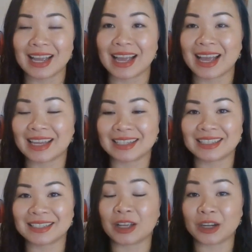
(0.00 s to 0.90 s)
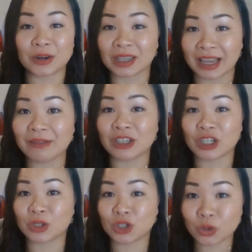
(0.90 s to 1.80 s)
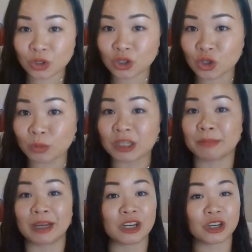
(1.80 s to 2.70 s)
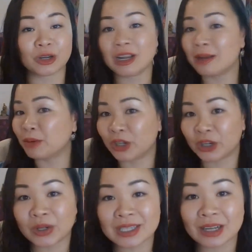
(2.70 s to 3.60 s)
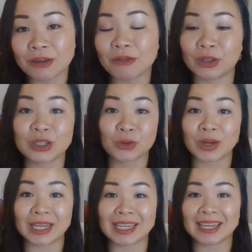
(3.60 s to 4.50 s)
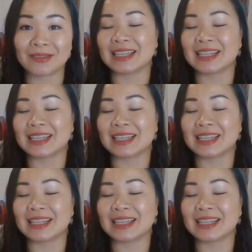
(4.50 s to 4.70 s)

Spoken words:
And in her life, and she's doing so much better, putting herself first already.